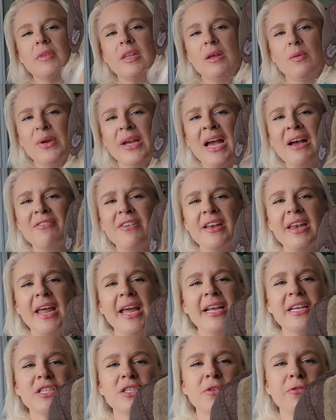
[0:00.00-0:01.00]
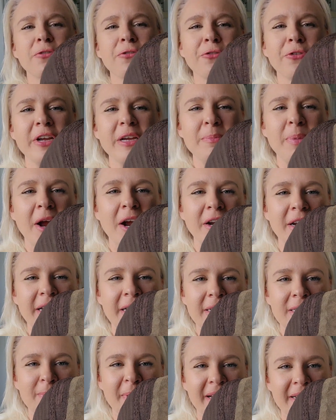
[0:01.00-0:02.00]
we have a nice free parting
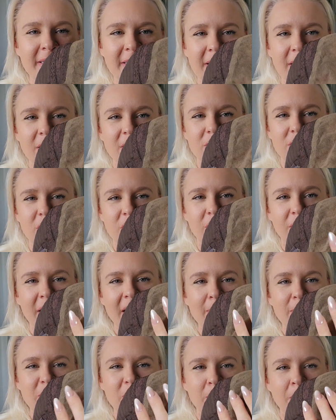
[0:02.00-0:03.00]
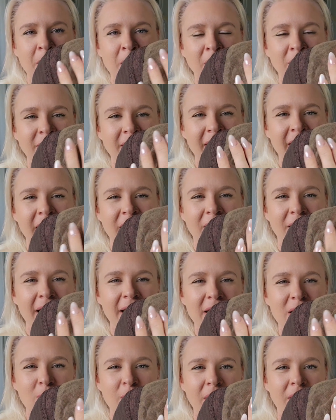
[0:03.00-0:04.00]
space here. So you're able to part the hair
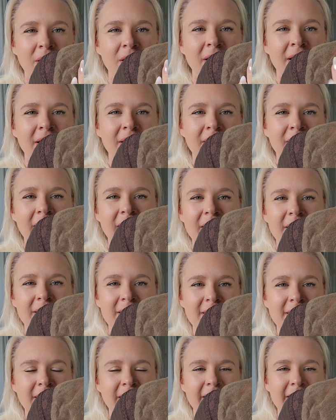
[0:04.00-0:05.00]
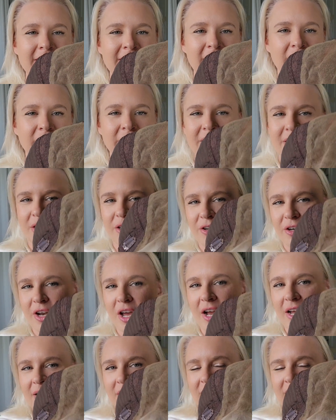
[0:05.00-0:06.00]
anywhere in this lace area. You're
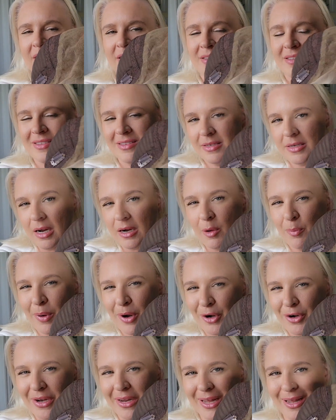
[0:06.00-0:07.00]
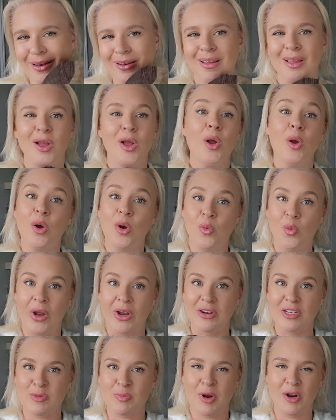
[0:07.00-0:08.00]
not stuck parting it where
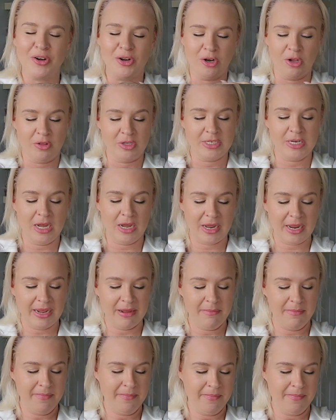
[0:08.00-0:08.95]
it's parted all the time.